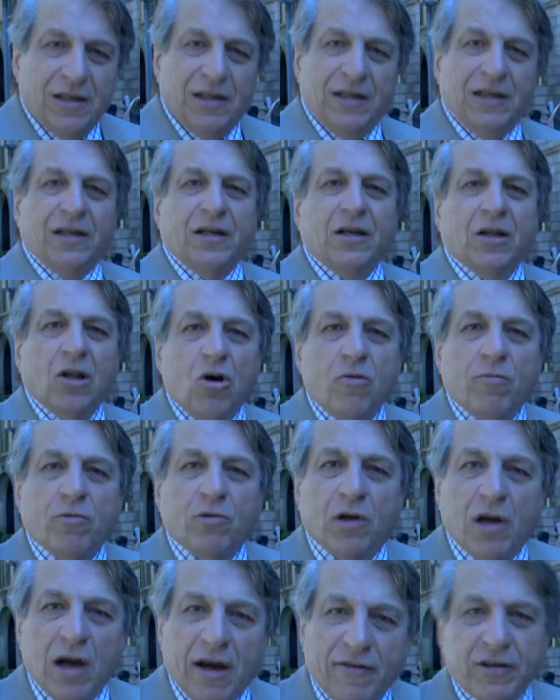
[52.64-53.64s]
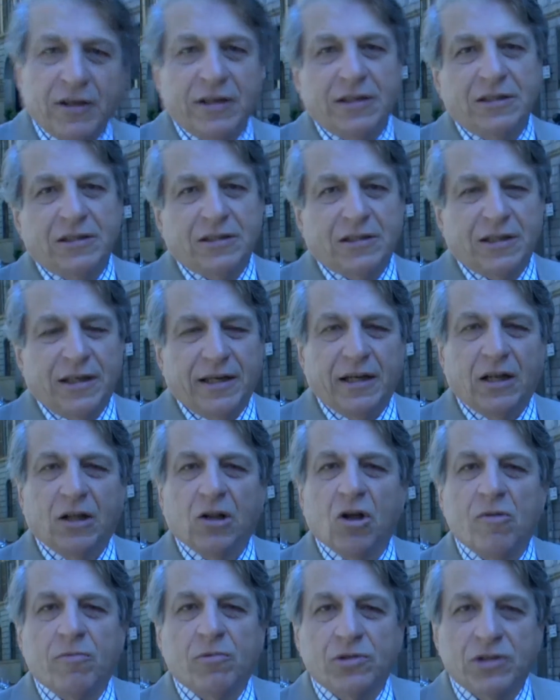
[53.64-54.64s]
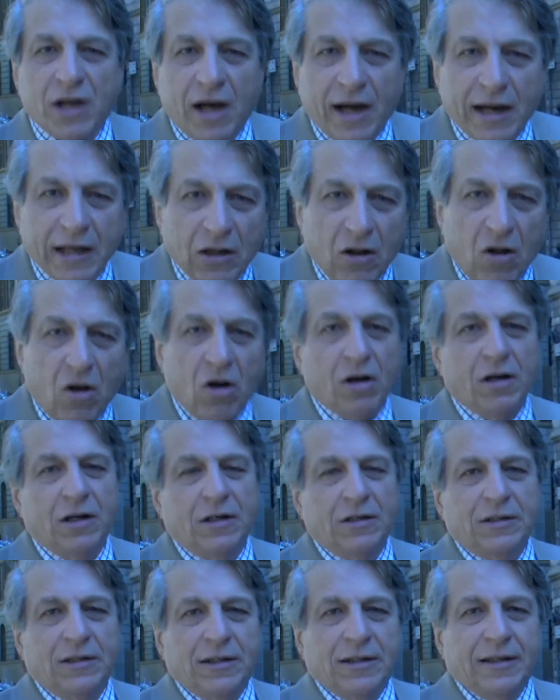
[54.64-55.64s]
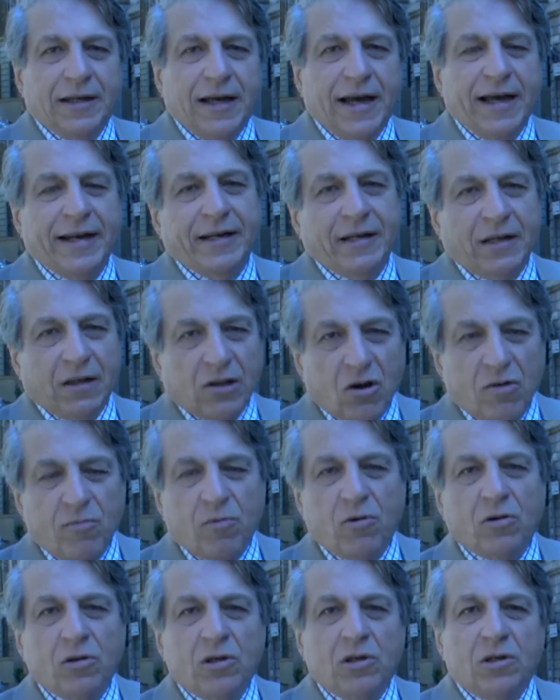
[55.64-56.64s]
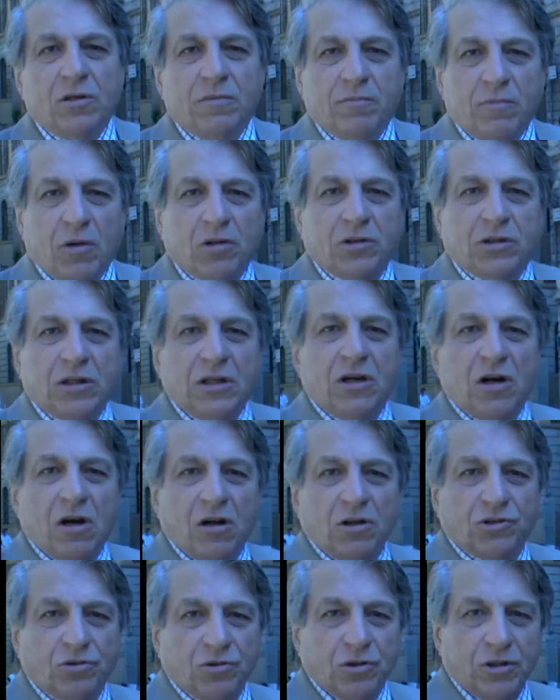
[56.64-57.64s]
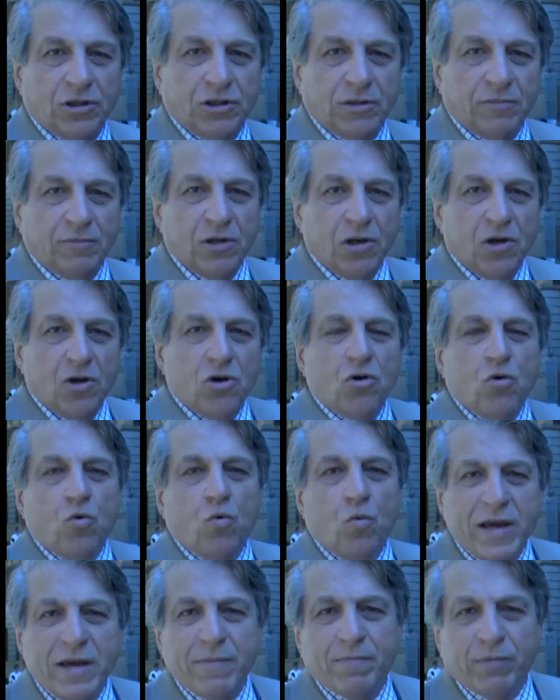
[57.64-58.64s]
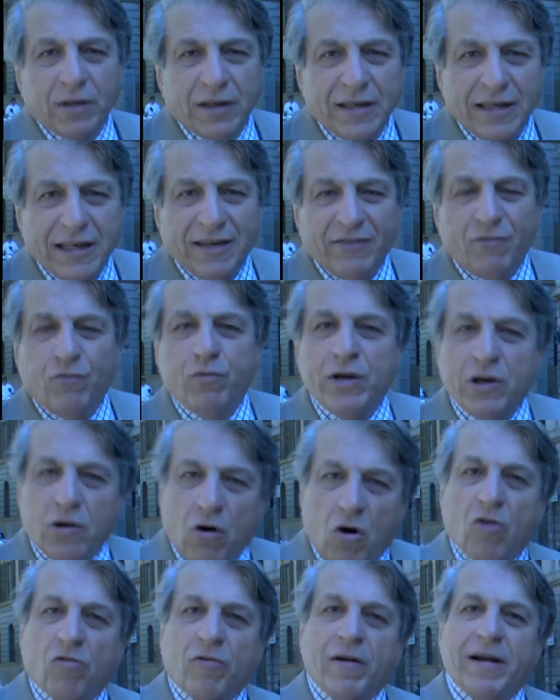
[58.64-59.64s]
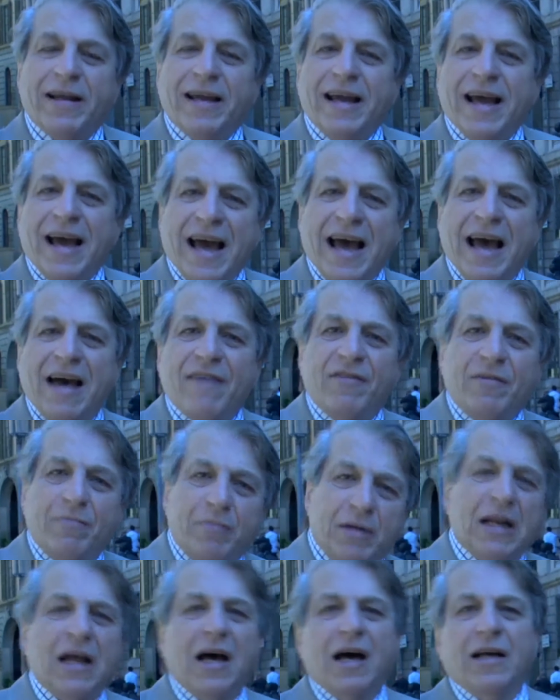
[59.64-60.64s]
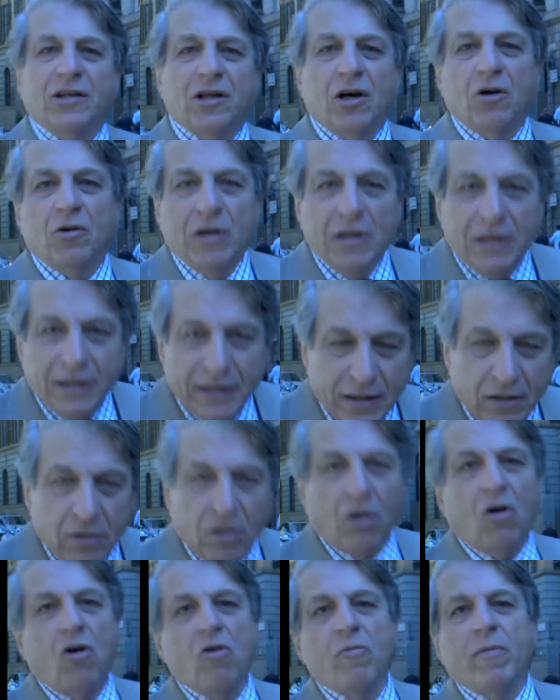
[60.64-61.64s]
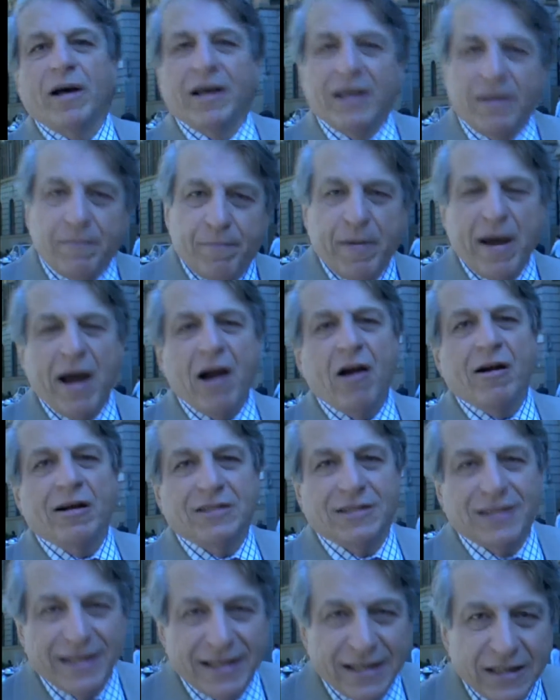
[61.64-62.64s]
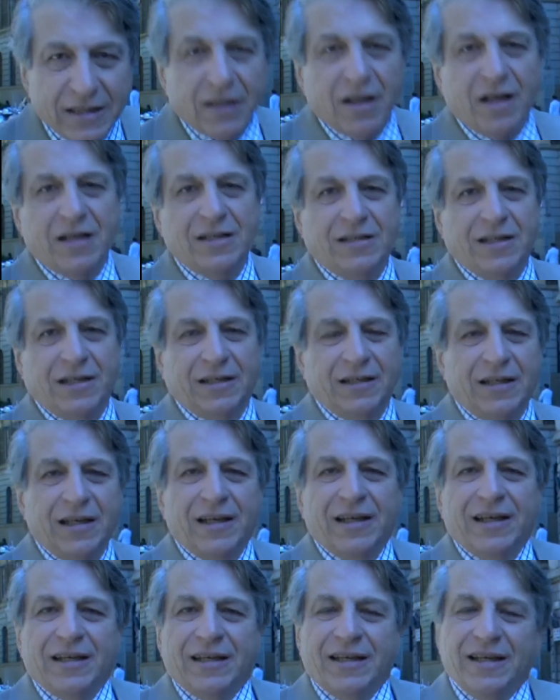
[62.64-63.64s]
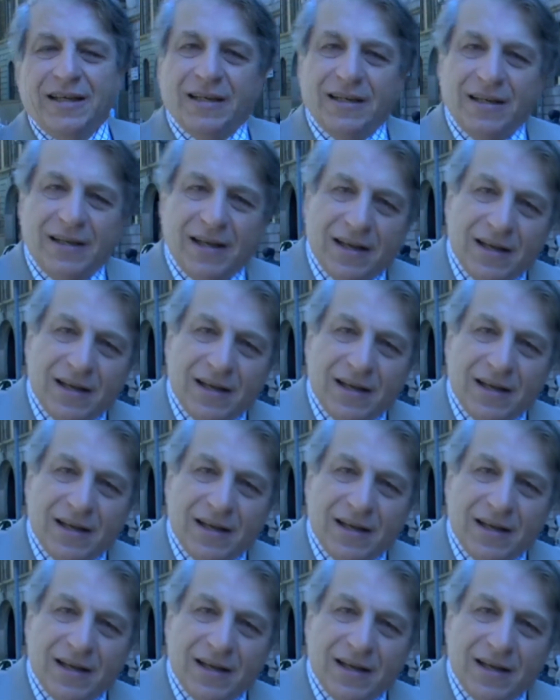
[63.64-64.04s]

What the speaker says: in global governance, in global dialogue, and in global multiculturalism. We believe we already have in Milano, in Roma, in Paris, in London, in